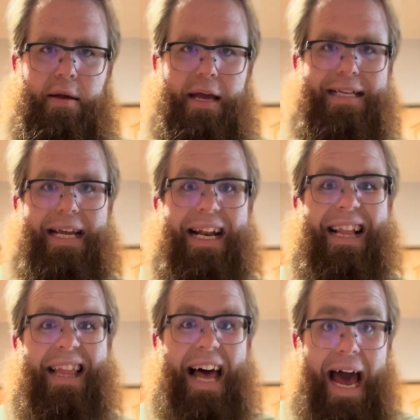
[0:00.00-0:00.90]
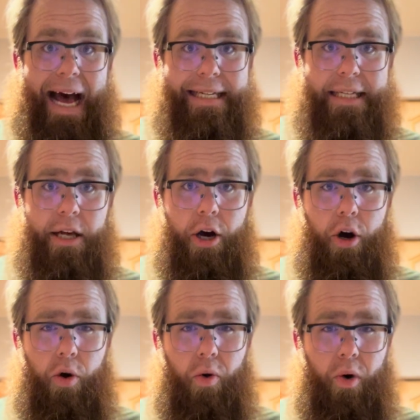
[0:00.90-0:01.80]
It's in glass
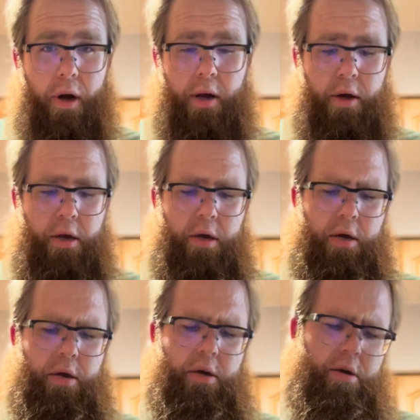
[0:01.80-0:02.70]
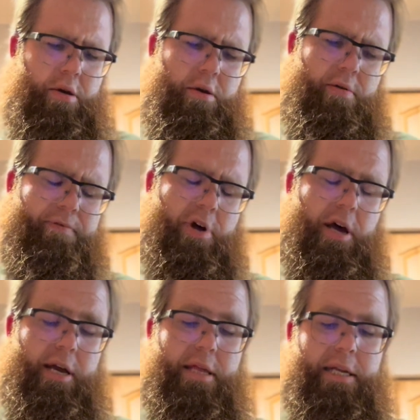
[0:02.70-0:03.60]
though.
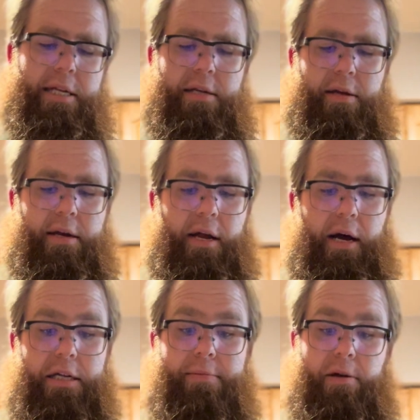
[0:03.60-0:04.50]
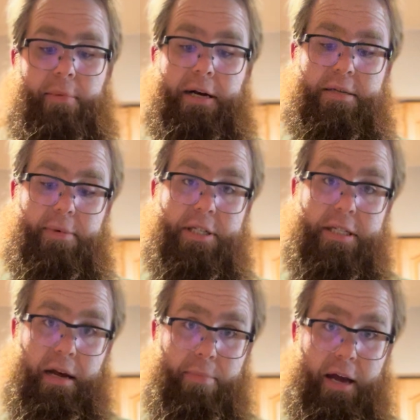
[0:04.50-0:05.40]
Fuck, and it cost me about as much
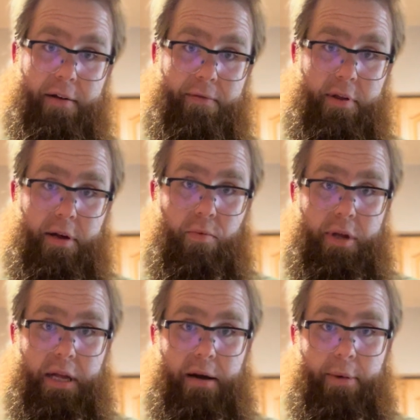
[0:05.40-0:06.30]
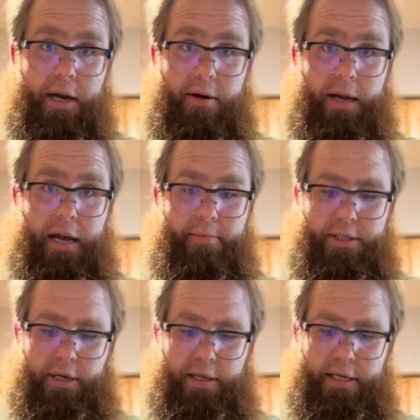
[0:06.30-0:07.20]
as I pay for the one that I buy on
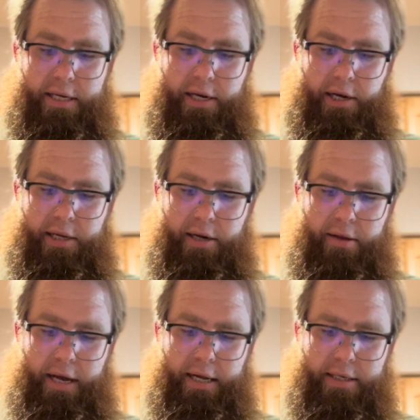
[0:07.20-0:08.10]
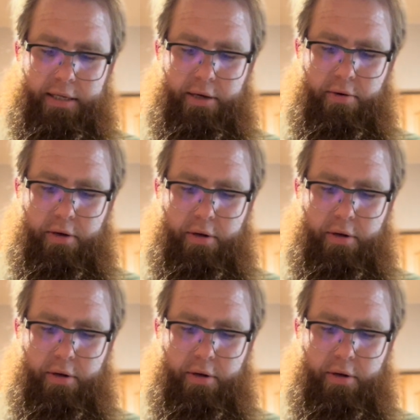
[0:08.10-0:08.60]
Amazon that's not in glass, so.